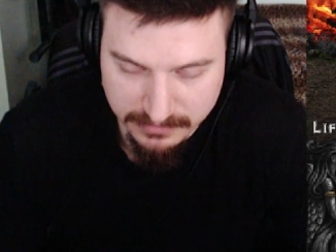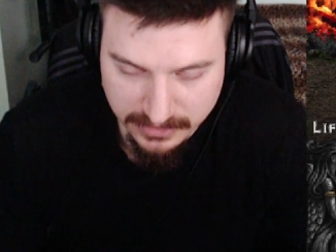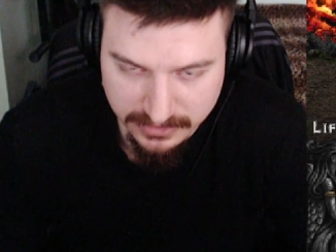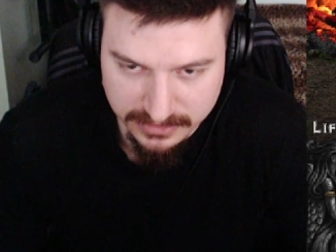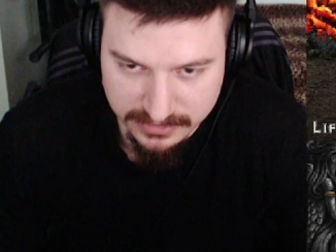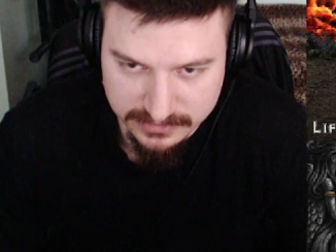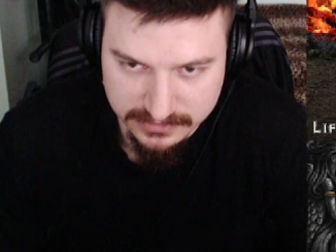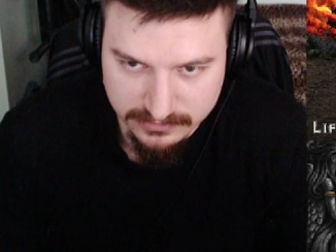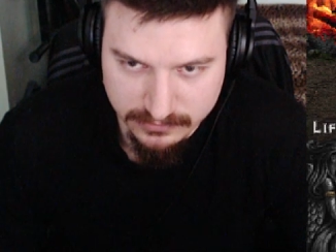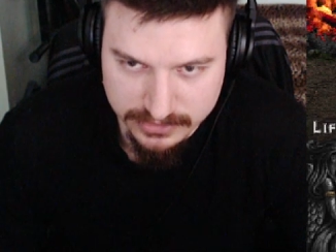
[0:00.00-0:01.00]
it,
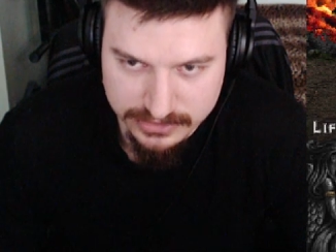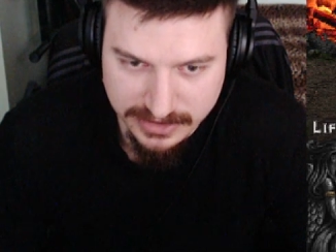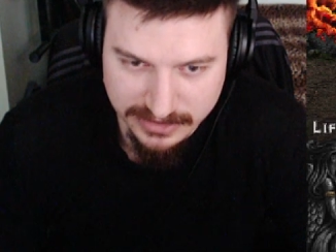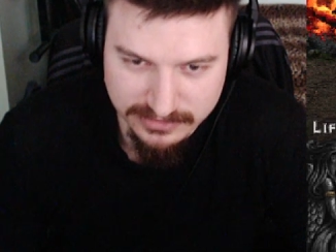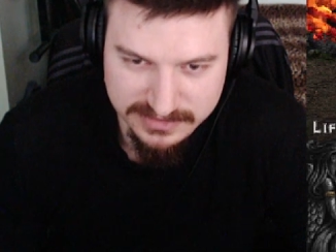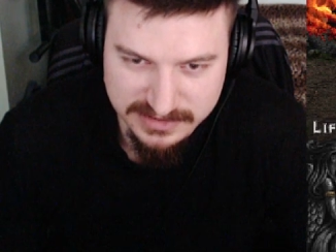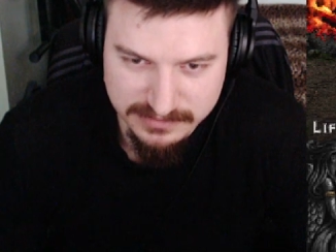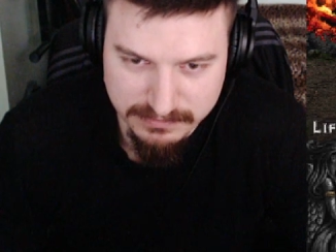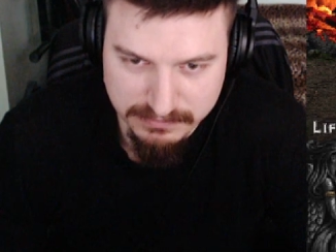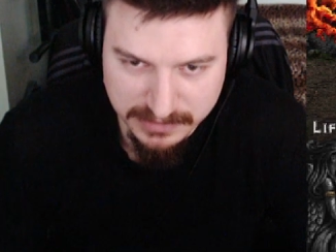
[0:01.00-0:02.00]
which I don't
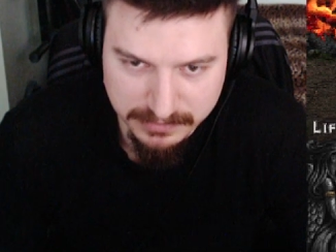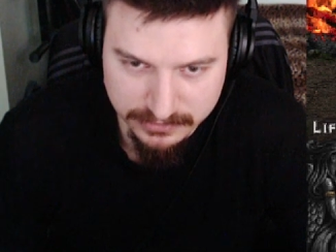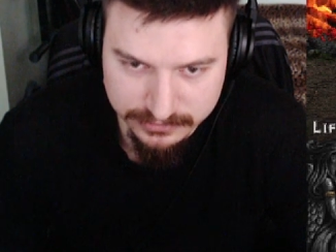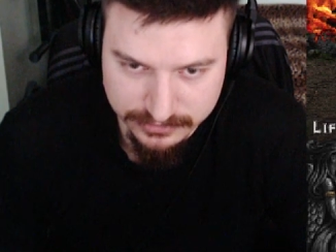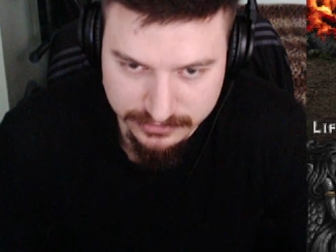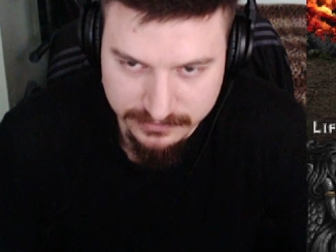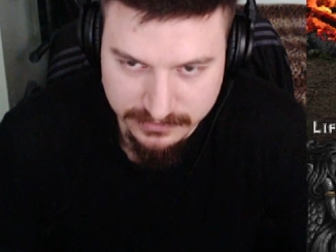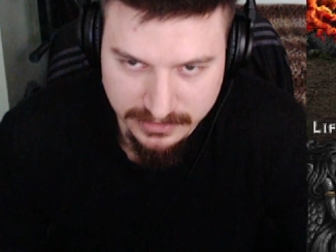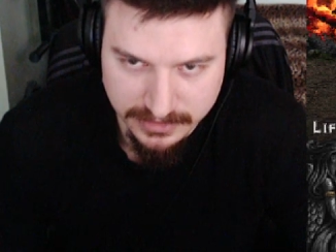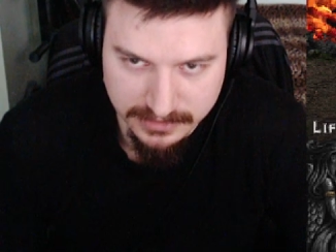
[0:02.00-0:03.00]
see people do.
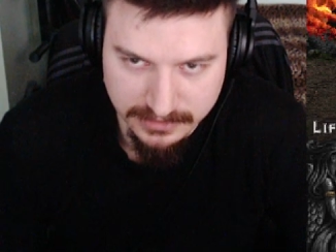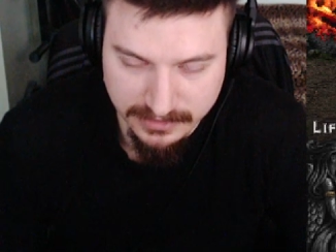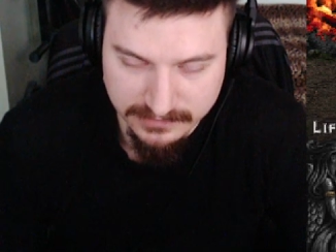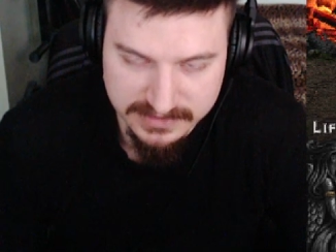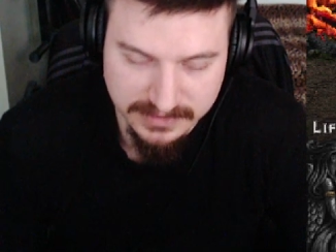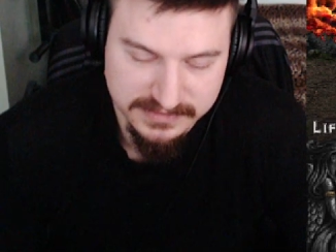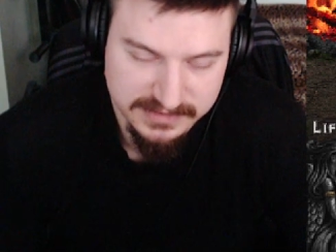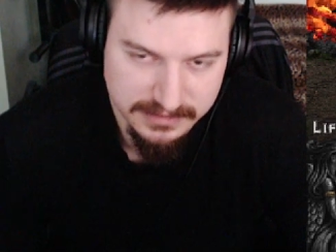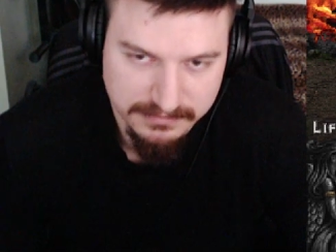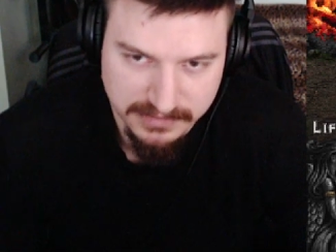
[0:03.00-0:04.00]
Yeah, I've
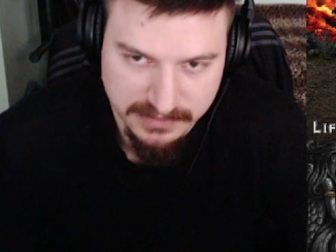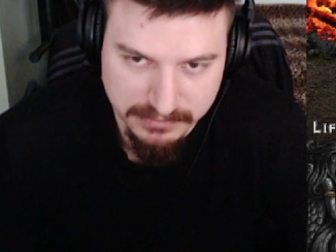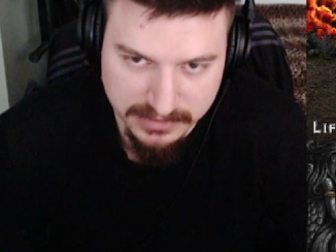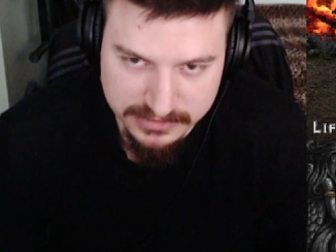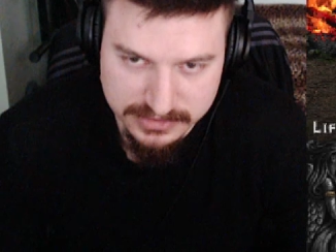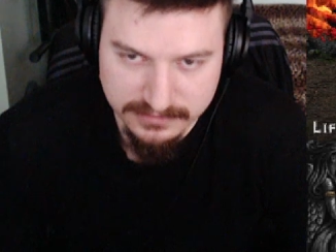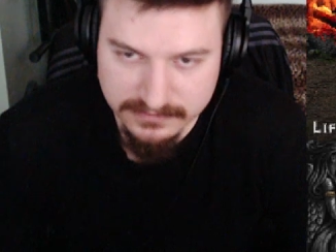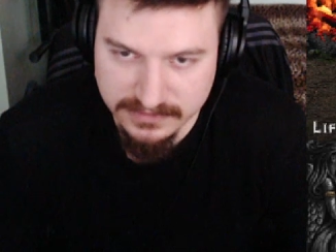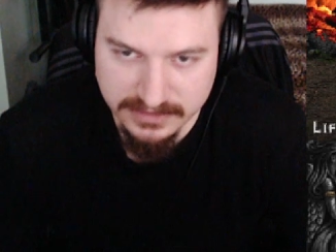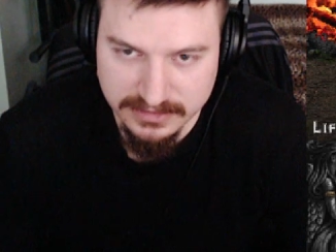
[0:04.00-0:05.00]
seen a bunch of
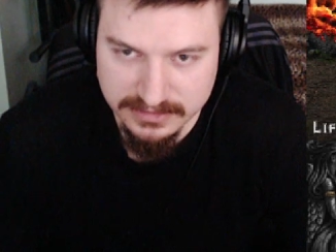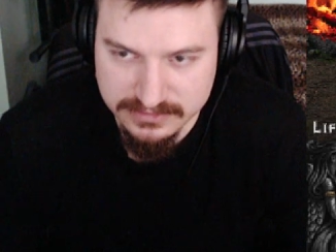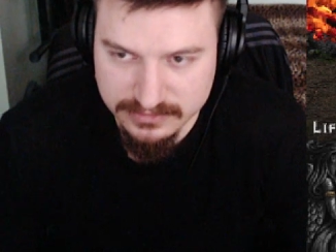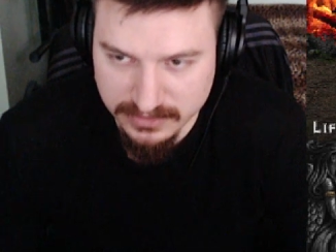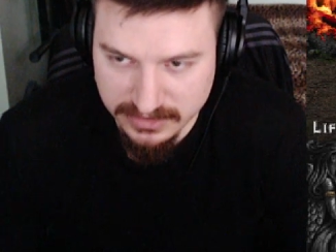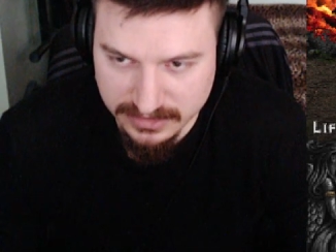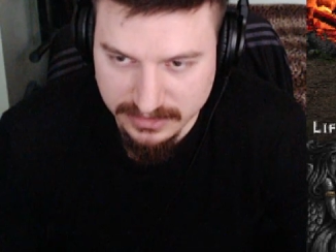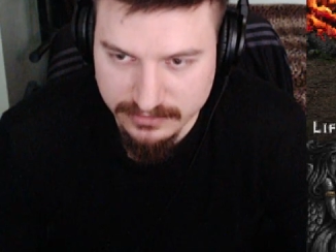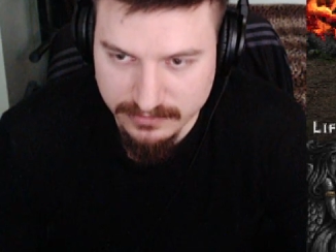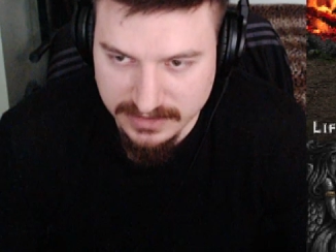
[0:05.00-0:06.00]
summoning
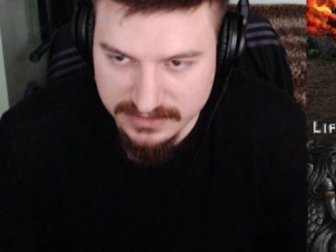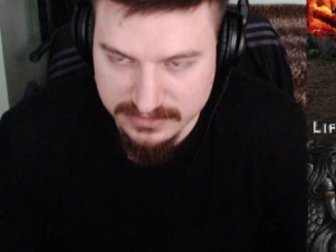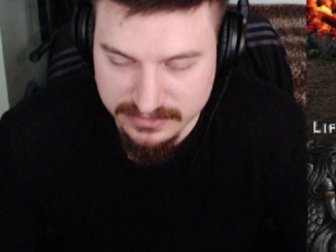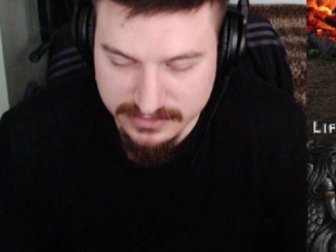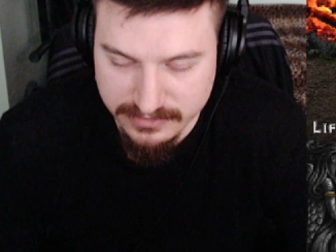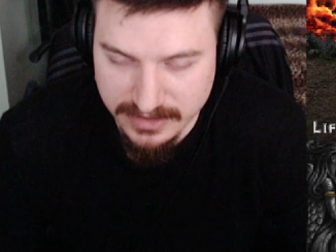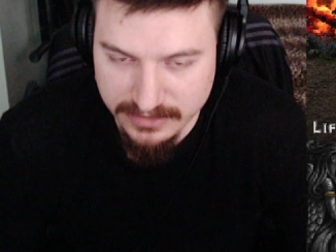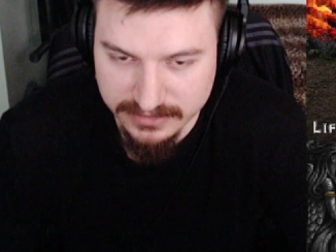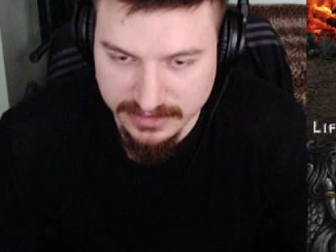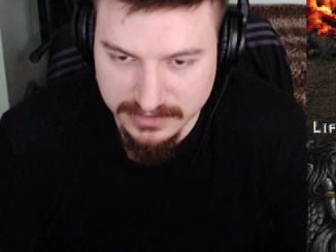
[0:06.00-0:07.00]
necromancers
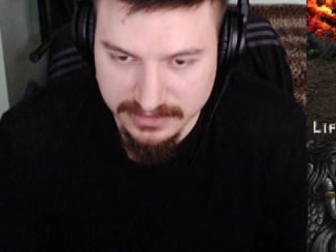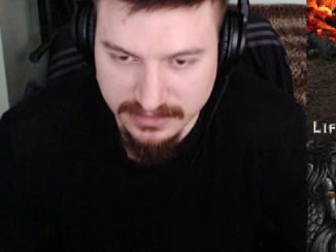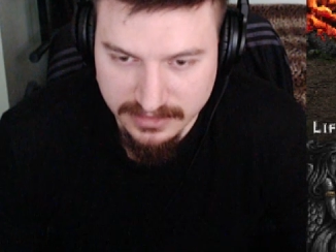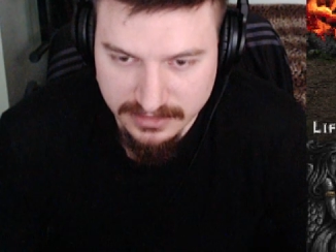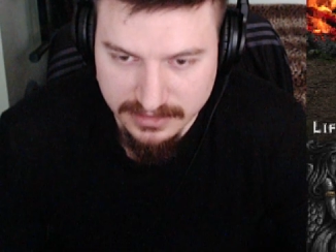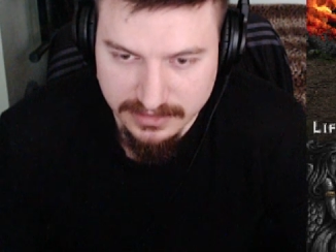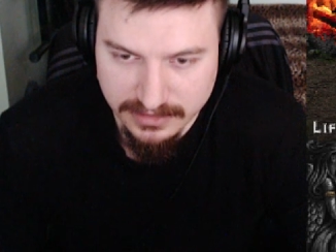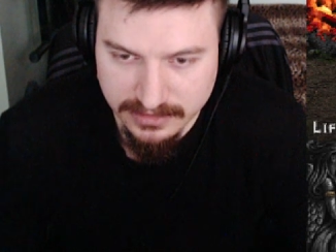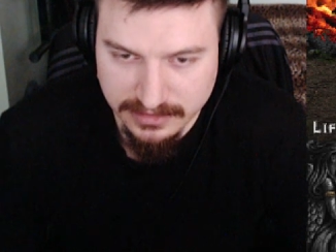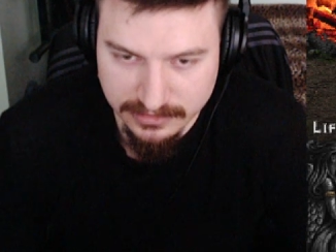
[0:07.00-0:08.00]
around. I mean,
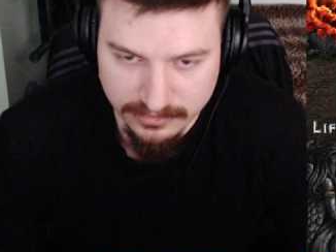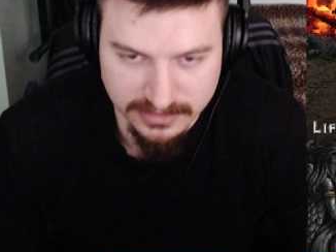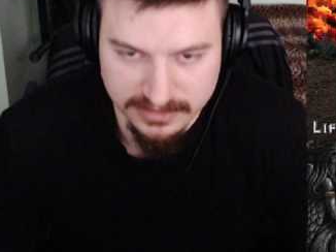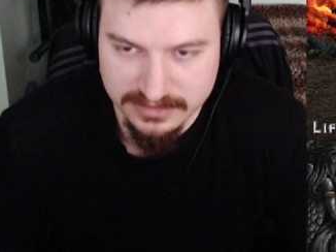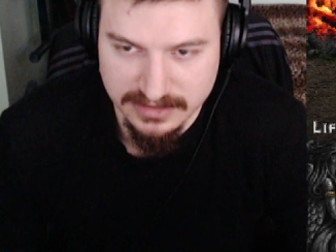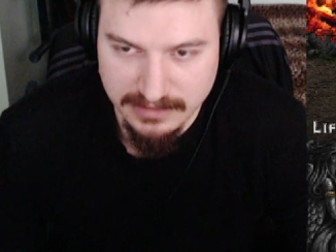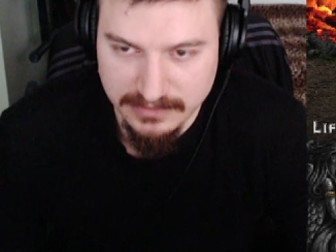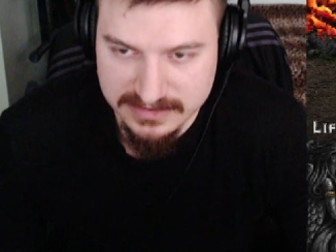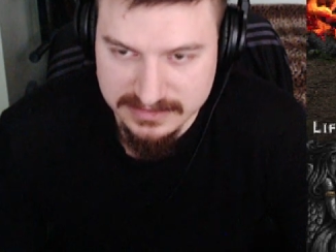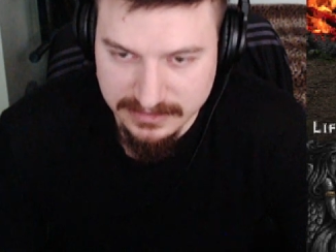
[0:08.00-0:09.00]
a lot of the time
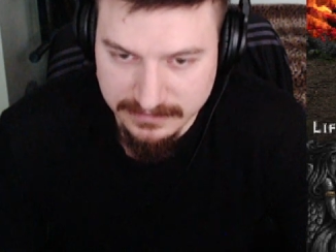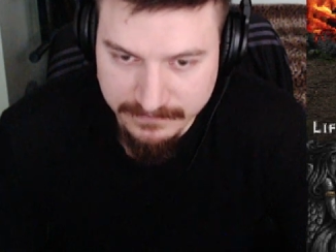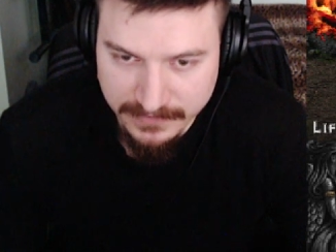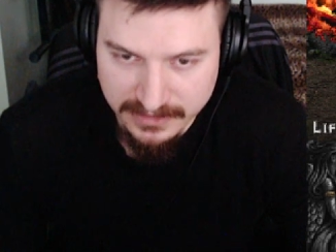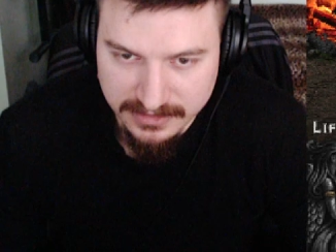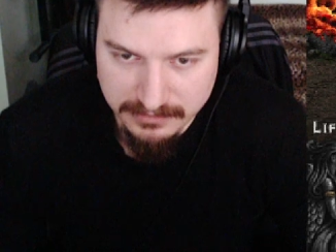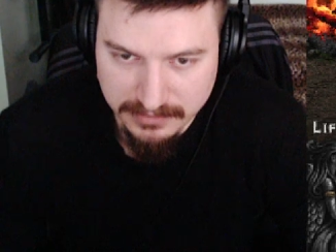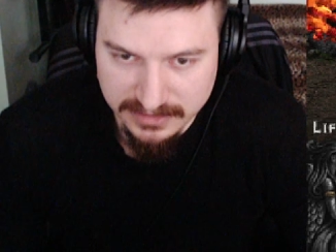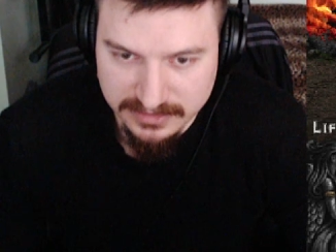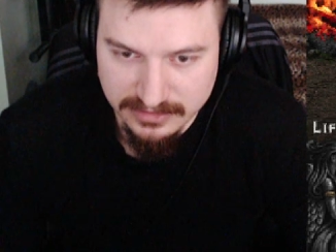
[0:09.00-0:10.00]
I see them,
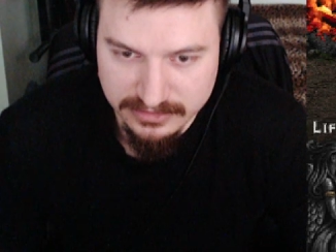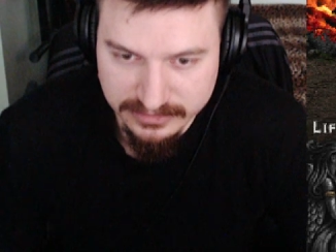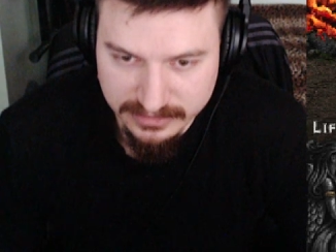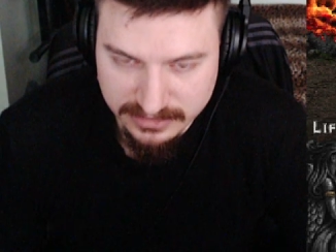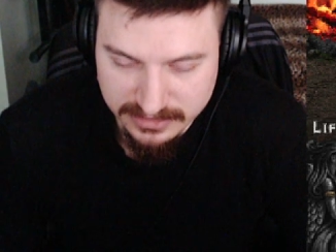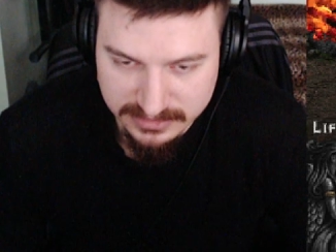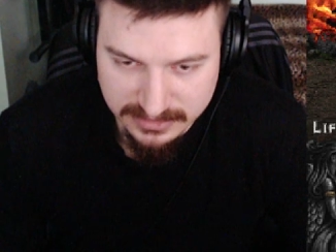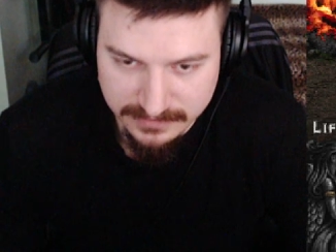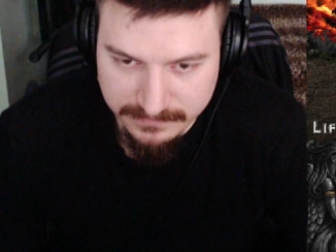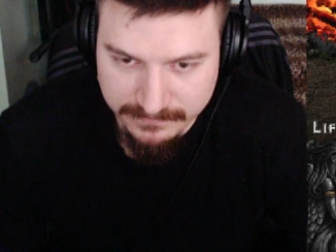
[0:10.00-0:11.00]
but none of
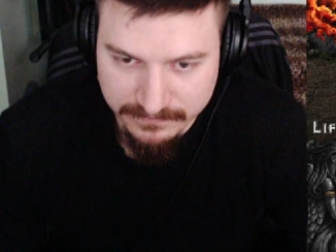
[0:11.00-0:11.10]
them